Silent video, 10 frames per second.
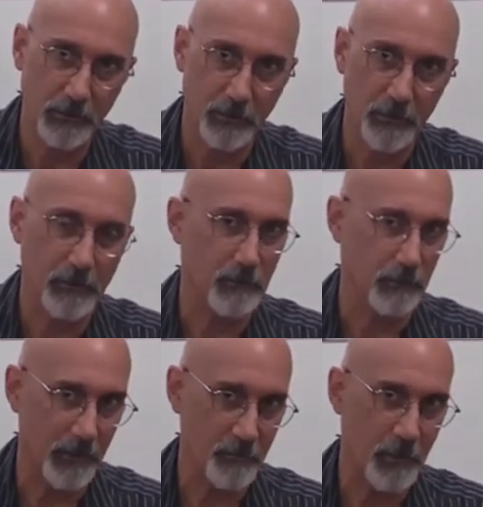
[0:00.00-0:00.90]
All right,
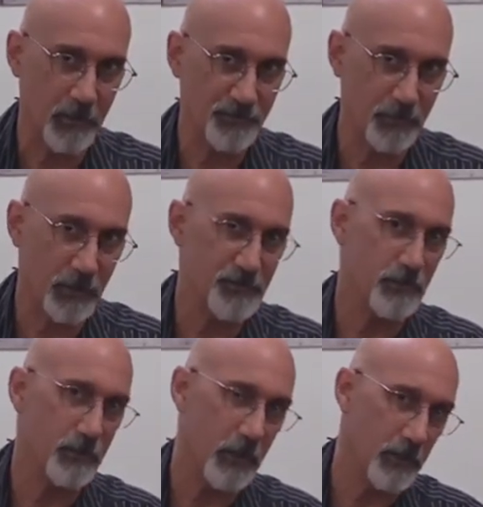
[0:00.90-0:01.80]
later model trucks,
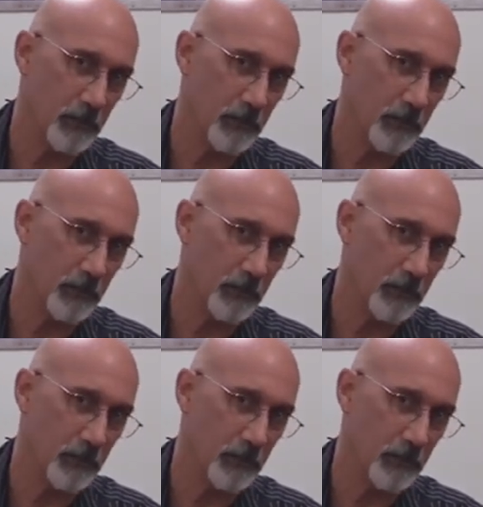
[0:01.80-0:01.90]
okay,